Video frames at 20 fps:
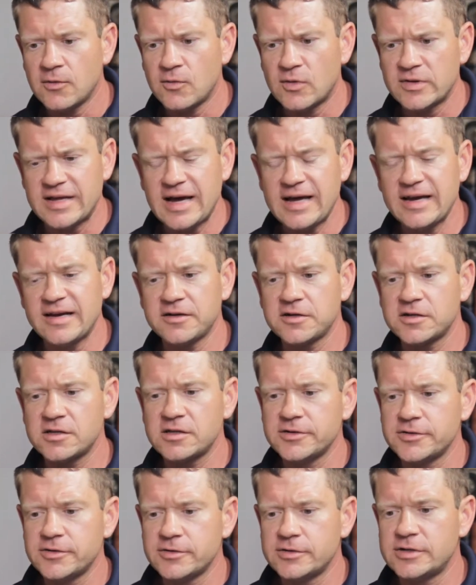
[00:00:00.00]
Would that
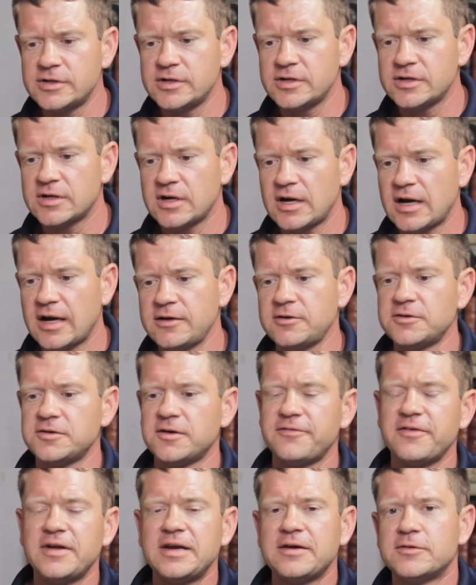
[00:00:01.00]
include, I don't know
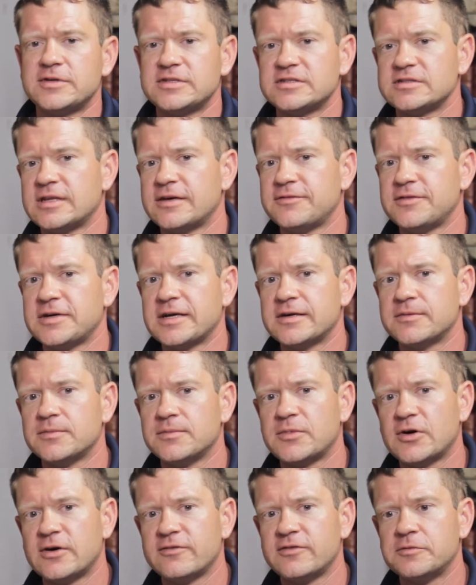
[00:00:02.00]
if anyone's living
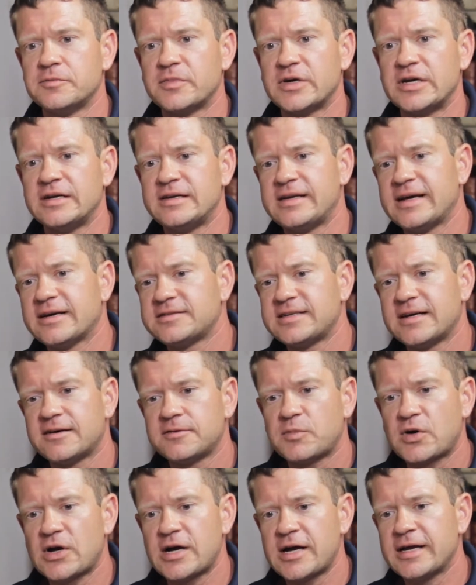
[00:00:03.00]
above it, but in
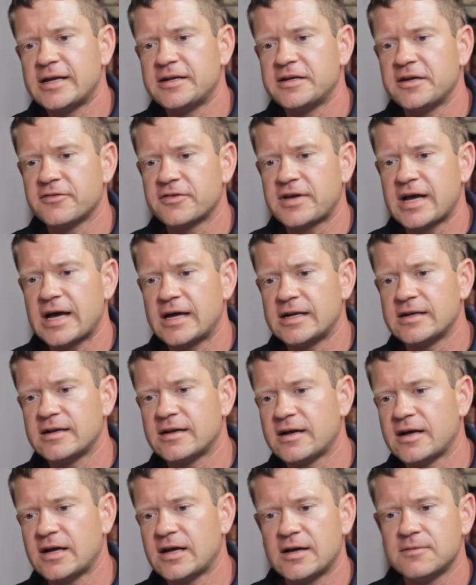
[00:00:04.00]
downtown Bryan, you've got
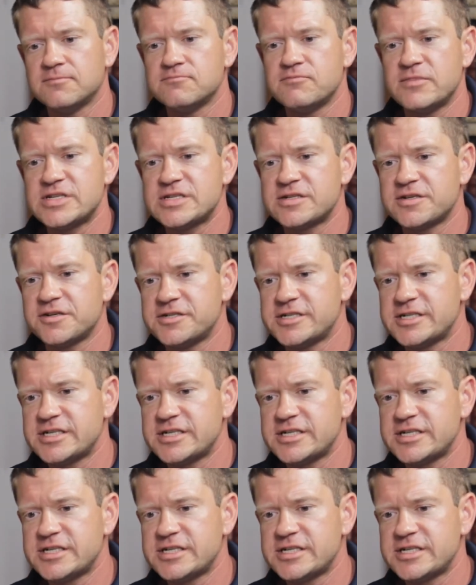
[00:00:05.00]
Mr.